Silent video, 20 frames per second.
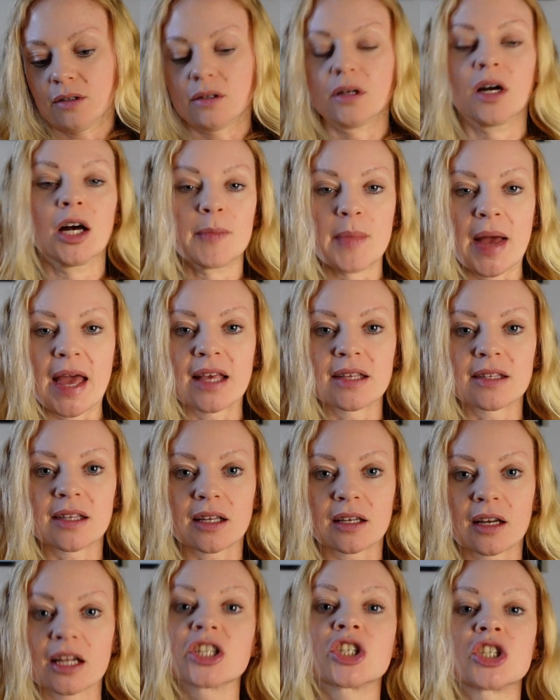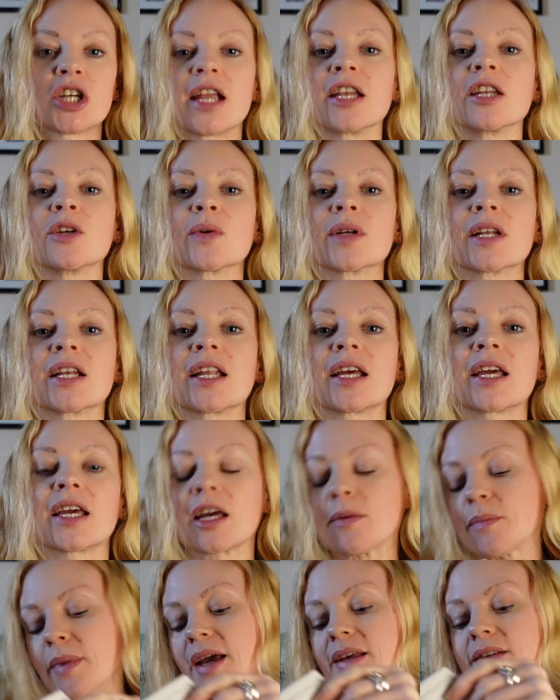amazing, like genuinely
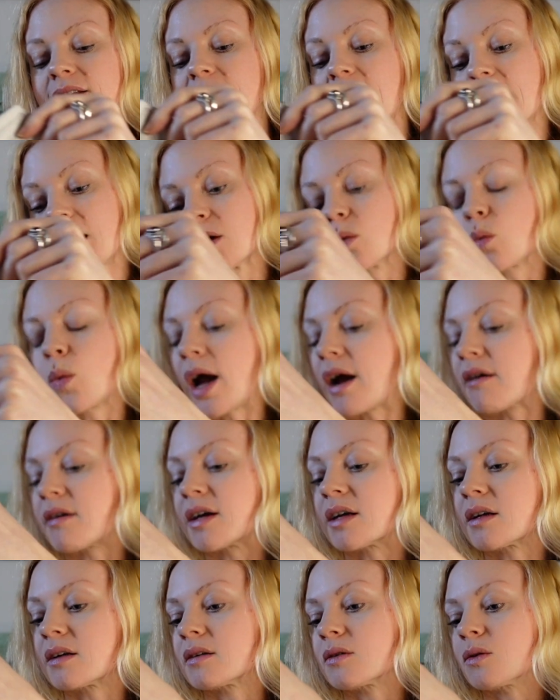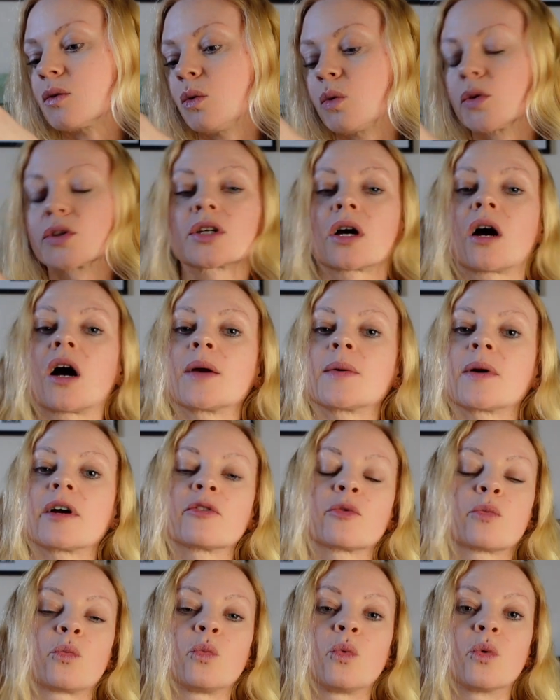amazing. And I wear it all the time.
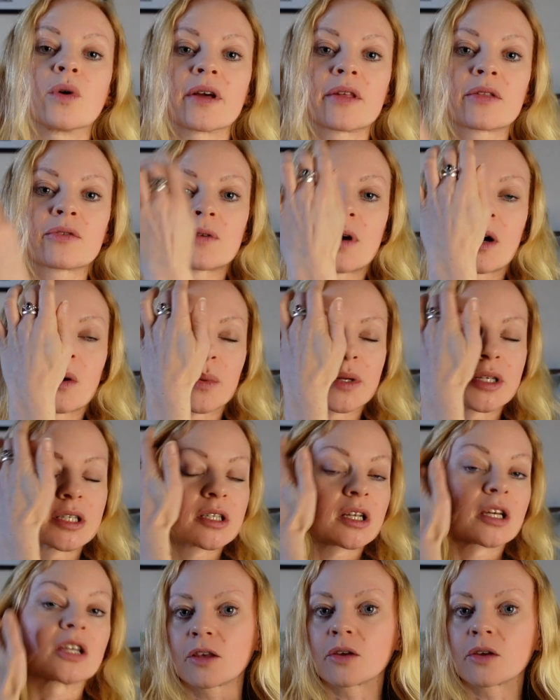I've worn it throughout winter.